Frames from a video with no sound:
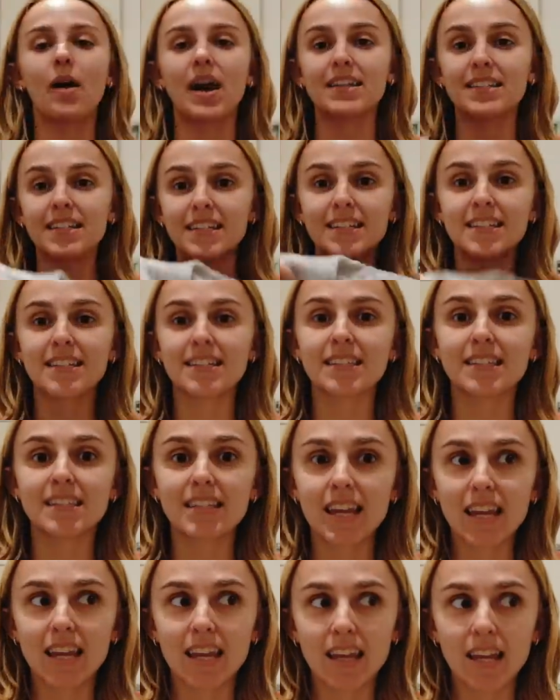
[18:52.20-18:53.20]
I did
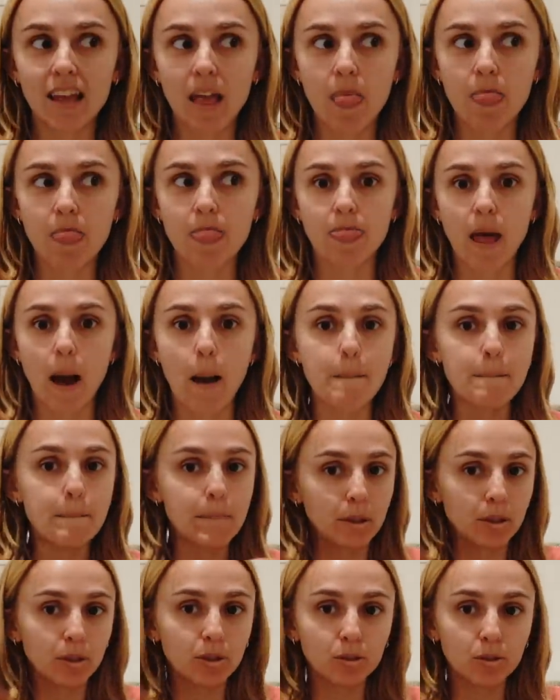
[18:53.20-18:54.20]
see that
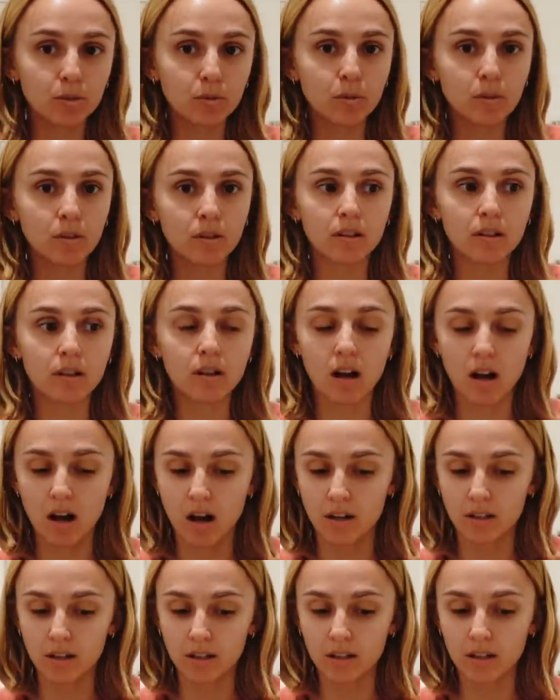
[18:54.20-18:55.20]
blue
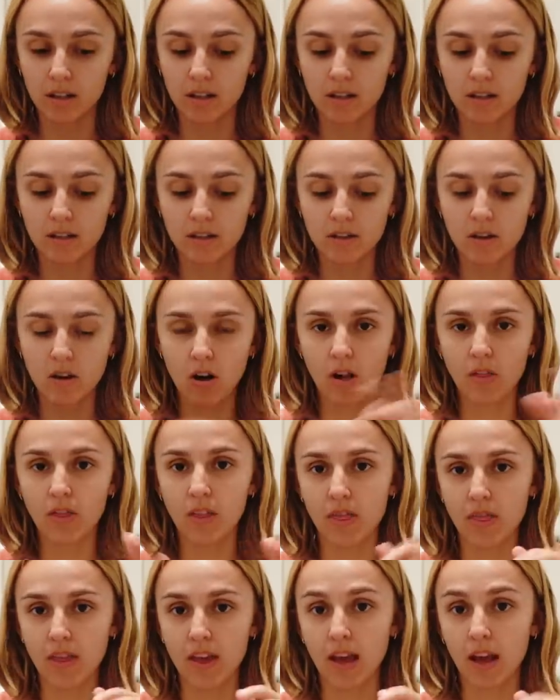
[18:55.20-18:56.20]
cardigan on the
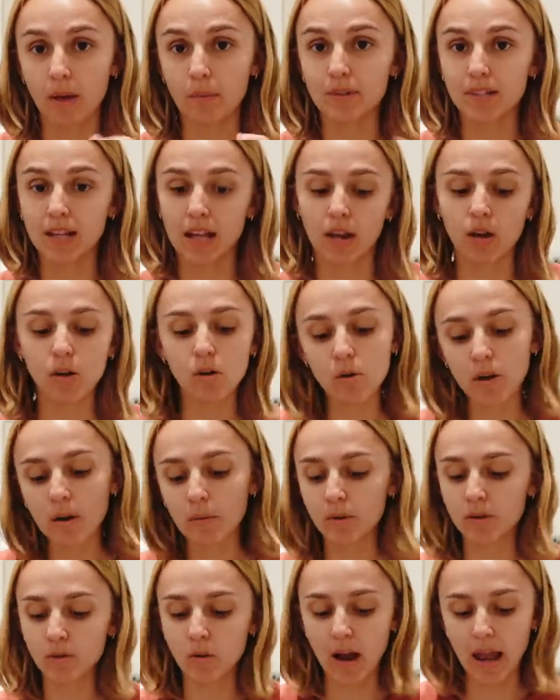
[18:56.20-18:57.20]
thing, was like, oh, I
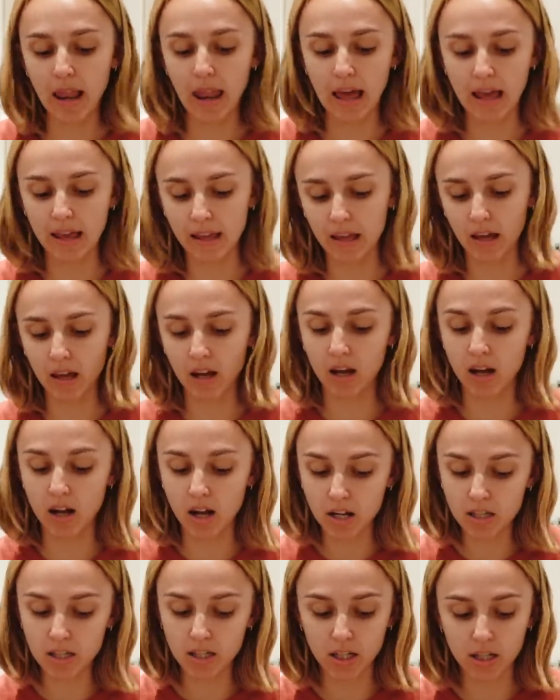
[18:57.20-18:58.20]
would quite like a
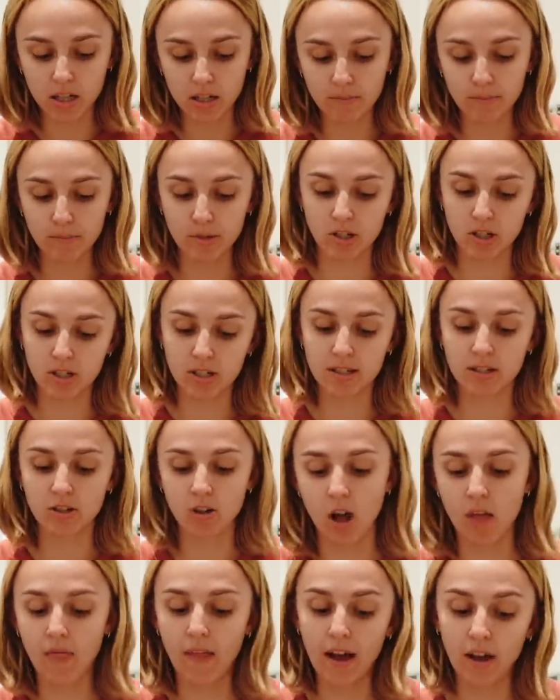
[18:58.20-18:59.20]
cardigan, but just
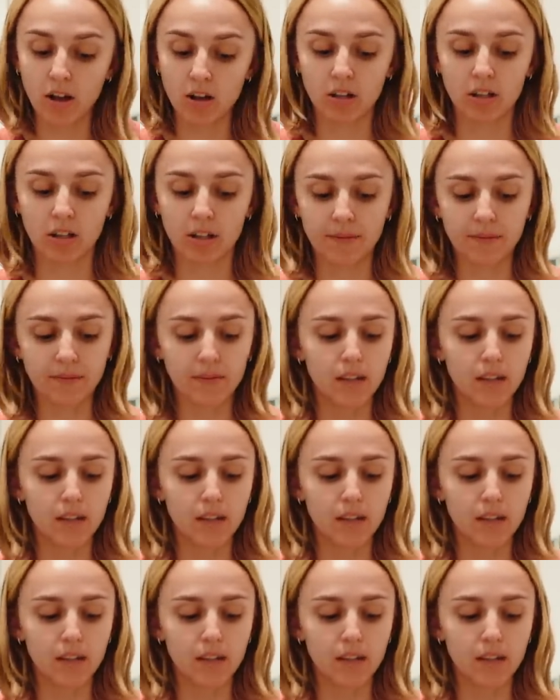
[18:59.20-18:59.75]
not that colour,